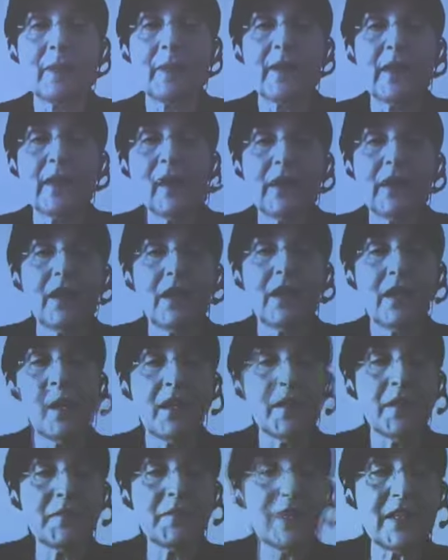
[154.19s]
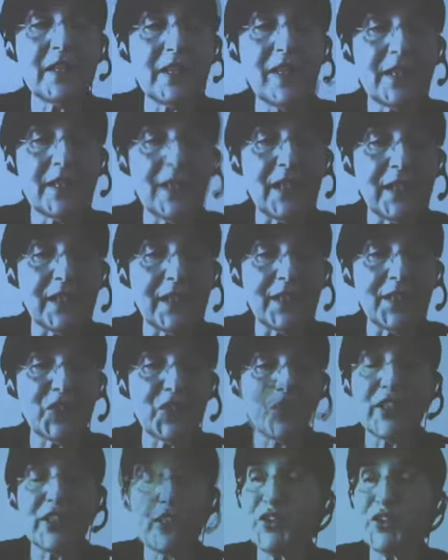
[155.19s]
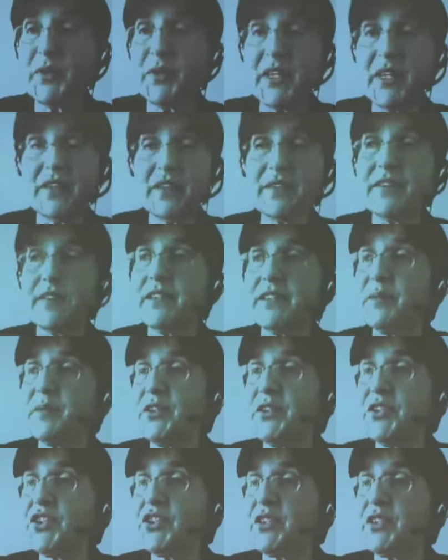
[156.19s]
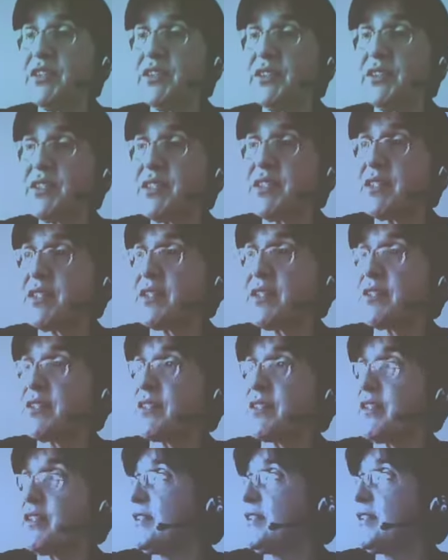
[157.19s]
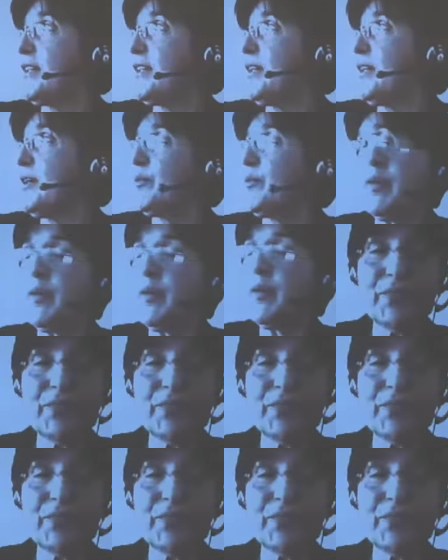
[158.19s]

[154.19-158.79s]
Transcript: Actually, do we have an image in this slide? We